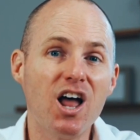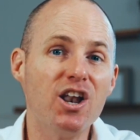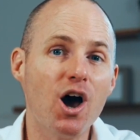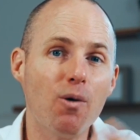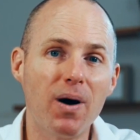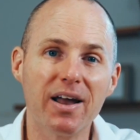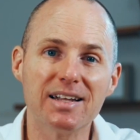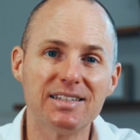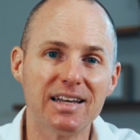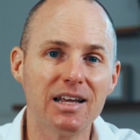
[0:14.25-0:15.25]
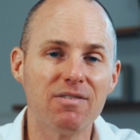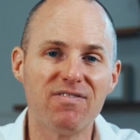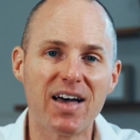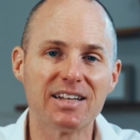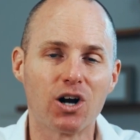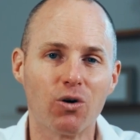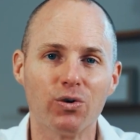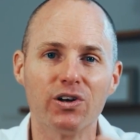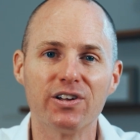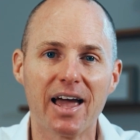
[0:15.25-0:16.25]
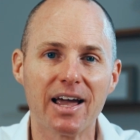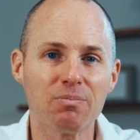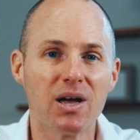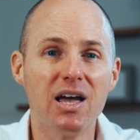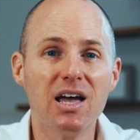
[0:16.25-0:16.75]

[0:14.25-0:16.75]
No pun intended, that's our real name.